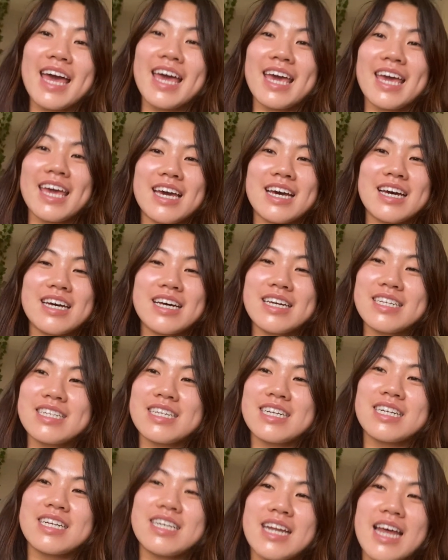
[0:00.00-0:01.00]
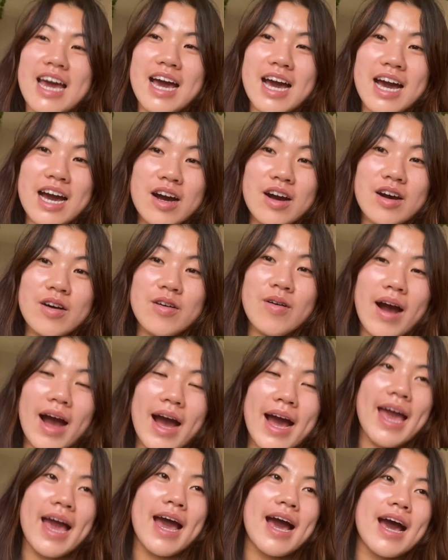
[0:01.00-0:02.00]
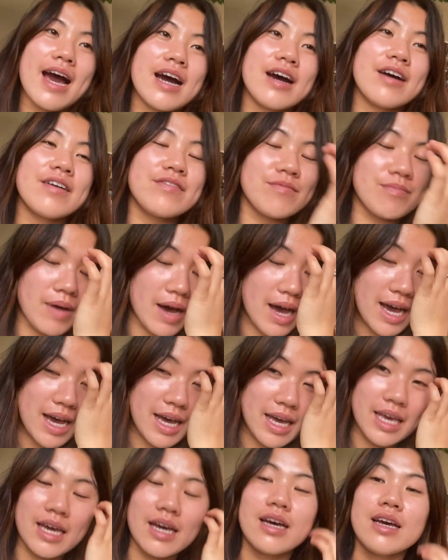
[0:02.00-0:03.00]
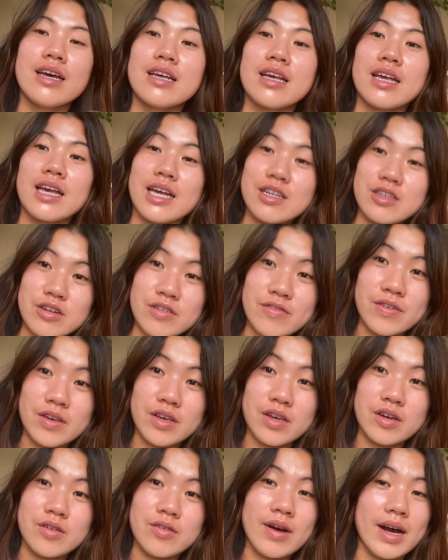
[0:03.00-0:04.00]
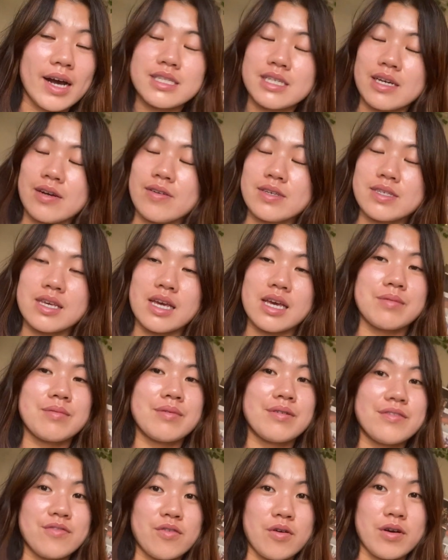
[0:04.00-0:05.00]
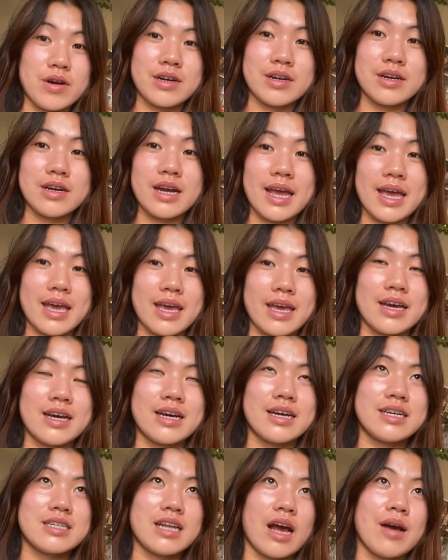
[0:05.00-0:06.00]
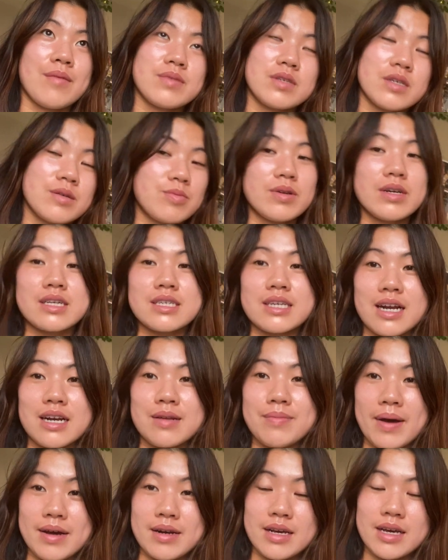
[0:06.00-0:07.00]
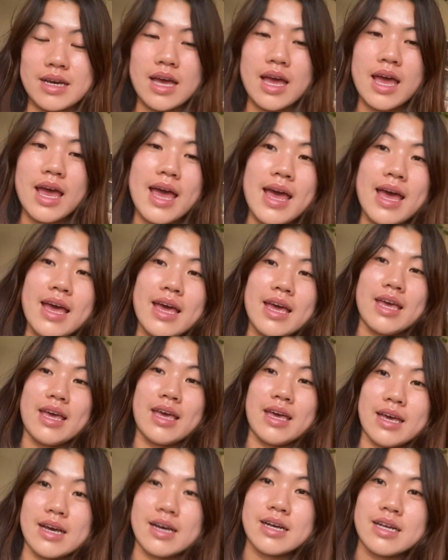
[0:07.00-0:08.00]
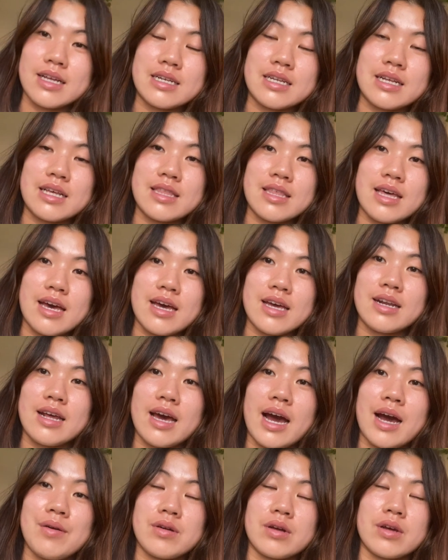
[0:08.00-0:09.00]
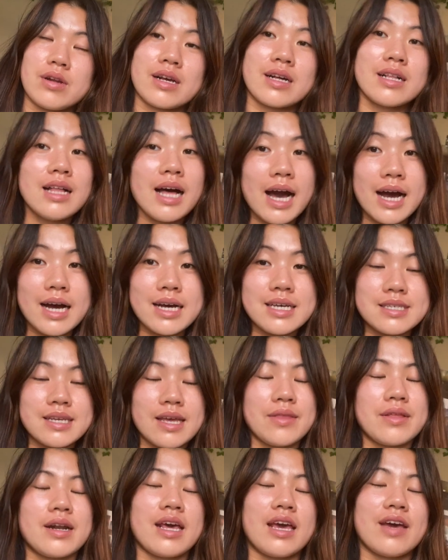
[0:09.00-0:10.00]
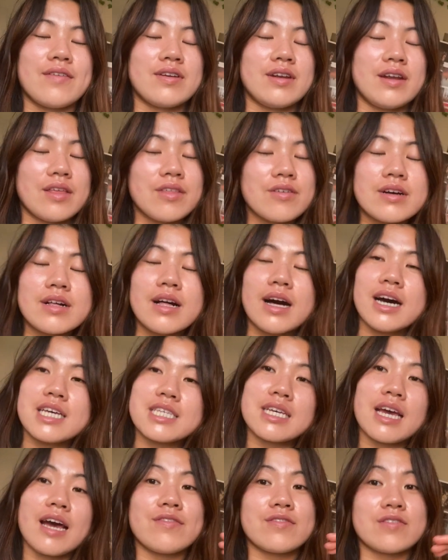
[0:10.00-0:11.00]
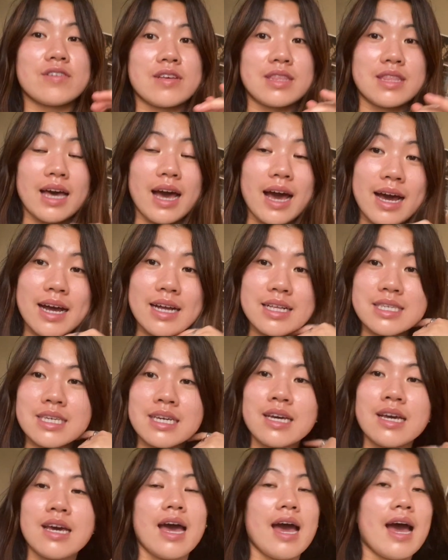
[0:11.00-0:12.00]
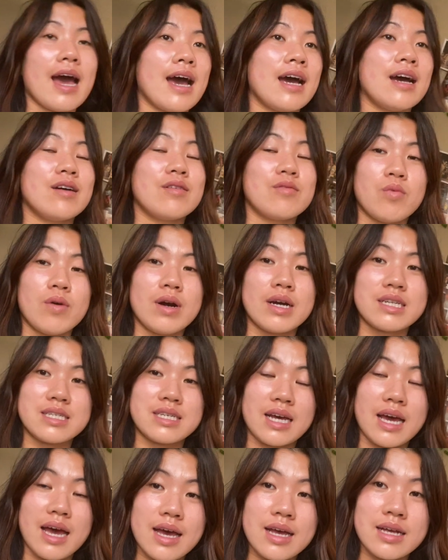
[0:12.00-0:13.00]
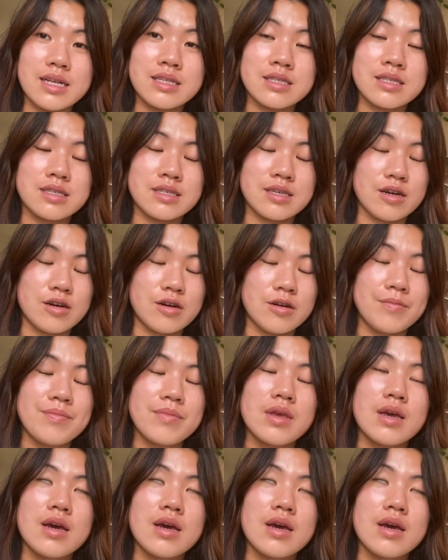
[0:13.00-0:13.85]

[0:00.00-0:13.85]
and now I have my interview, as I was saying before, and I'm super excited about it and then I will go to class and then I have another class after that at 1:10. so